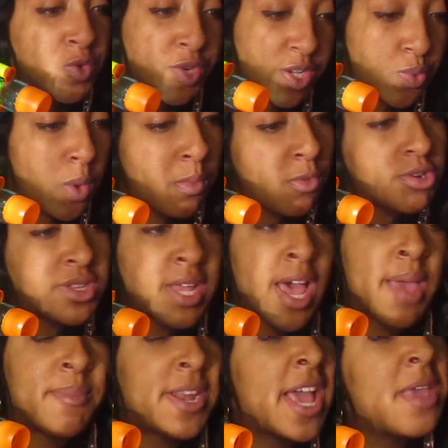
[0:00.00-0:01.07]
do this one more
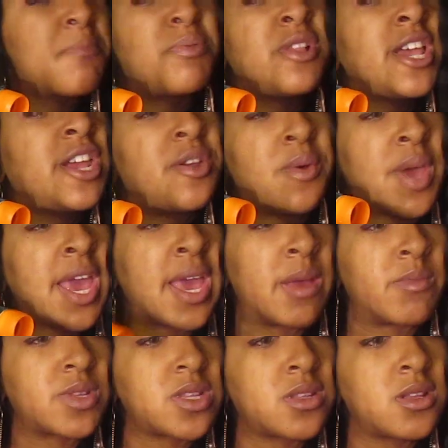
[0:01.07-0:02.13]
time, and I ain't playing no games.